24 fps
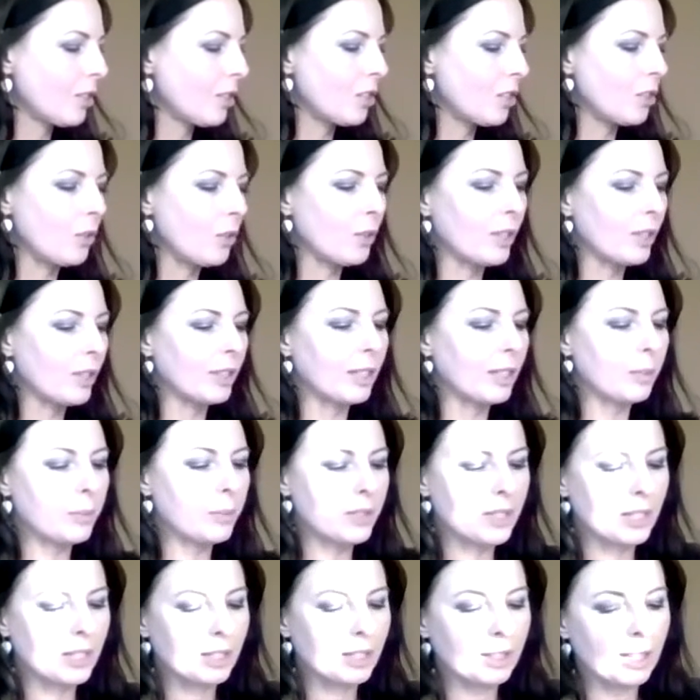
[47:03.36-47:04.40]
So the
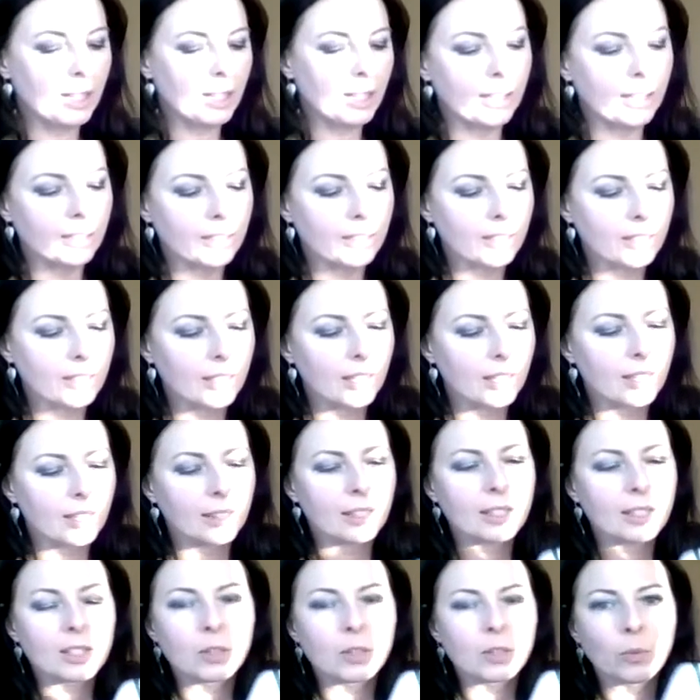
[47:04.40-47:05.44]
lipstick that's in
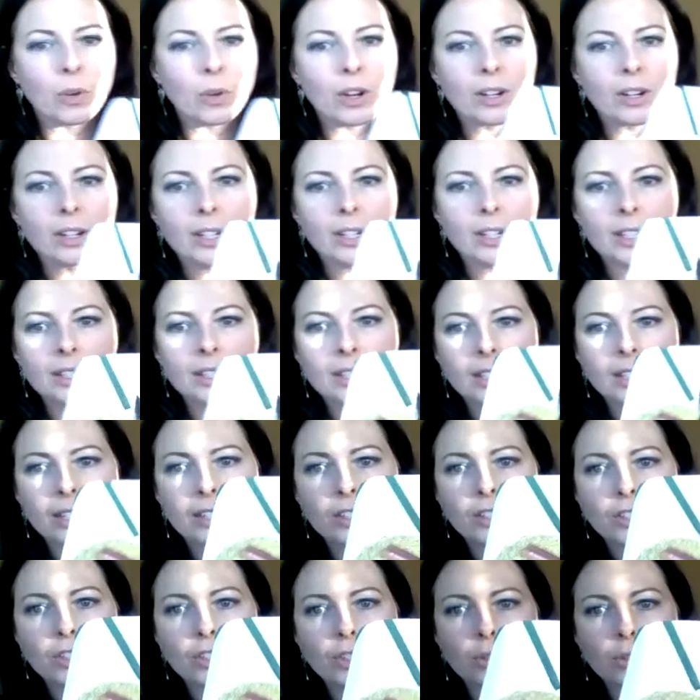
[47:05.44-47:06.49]
this one, it's like
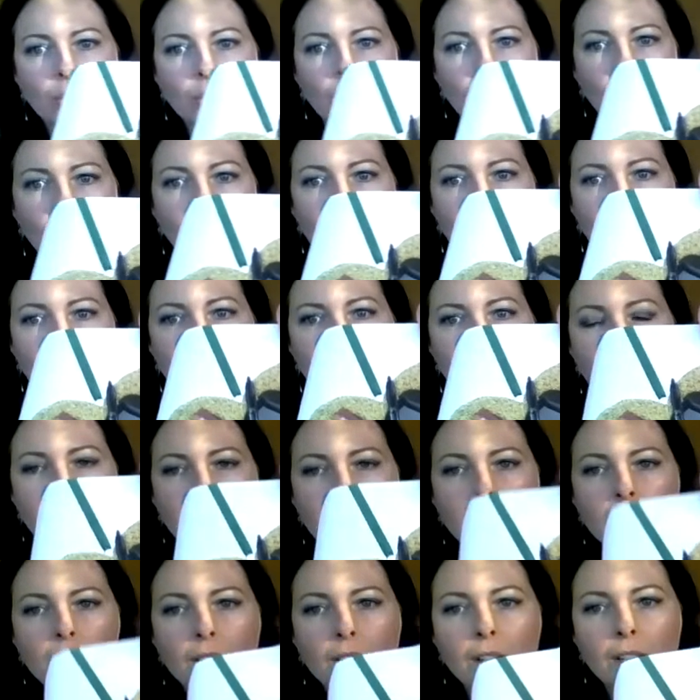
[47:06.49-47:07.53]
a duo. There's
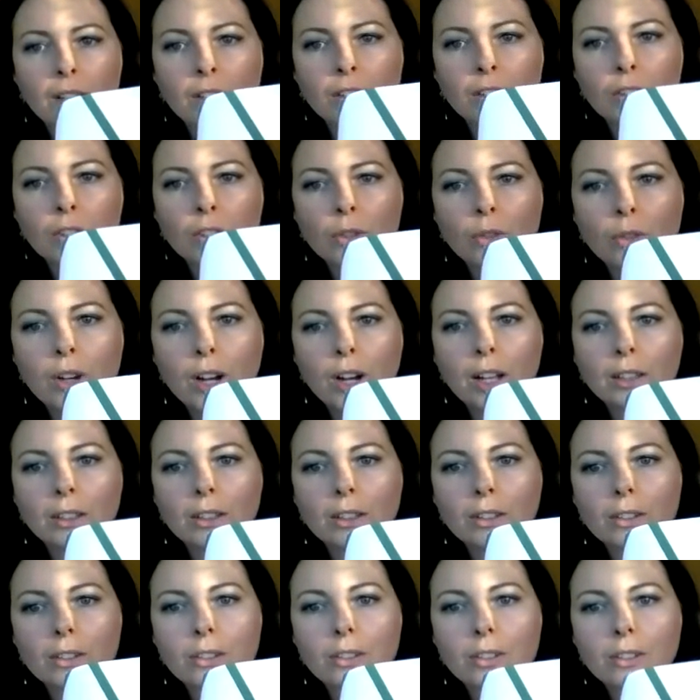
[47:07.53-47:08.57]
2
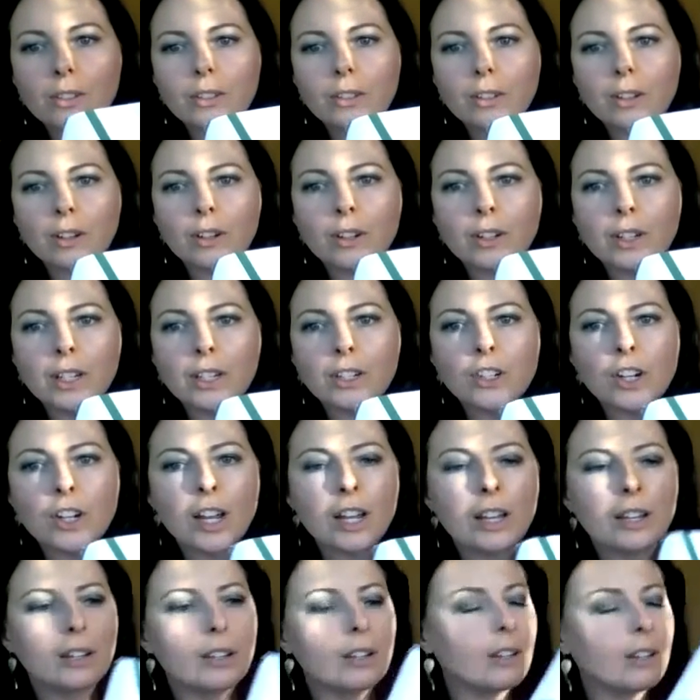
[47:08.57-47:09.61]
colors on each
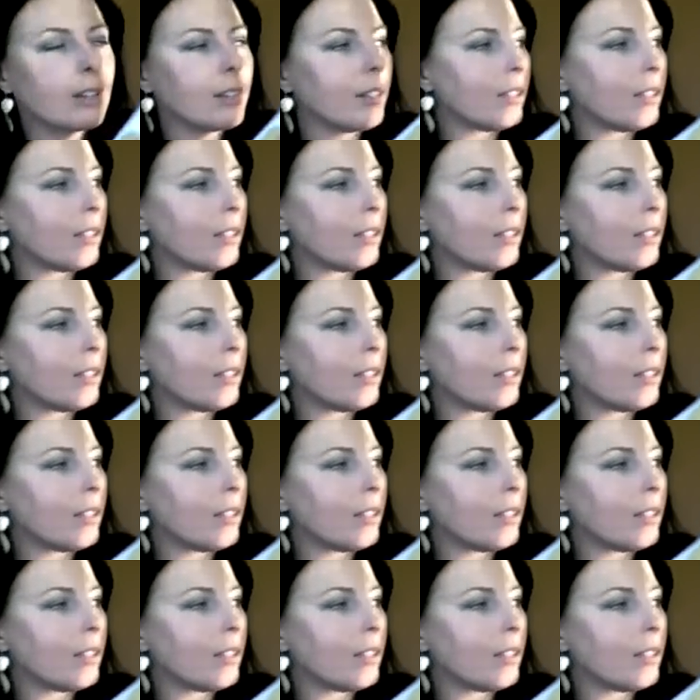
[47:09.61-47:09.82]
end.